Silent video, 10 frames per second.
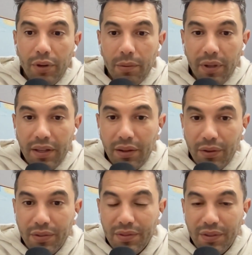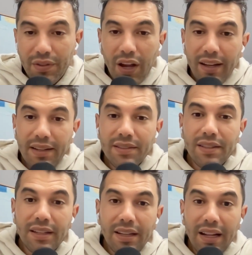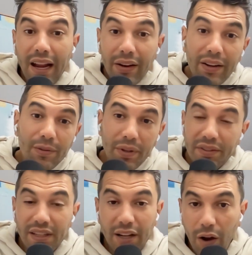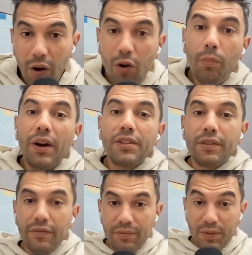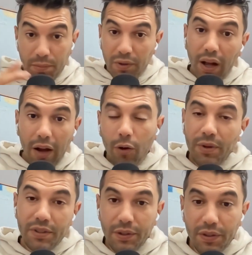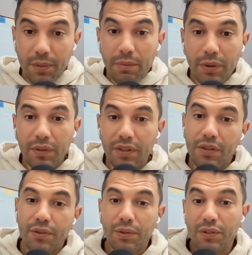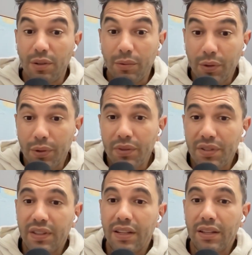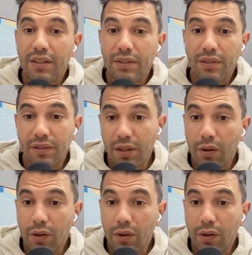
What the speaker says: them in, those high density areas where you're seeing a whole bunch of supply, a whole bunch of units being built in the short term could see slower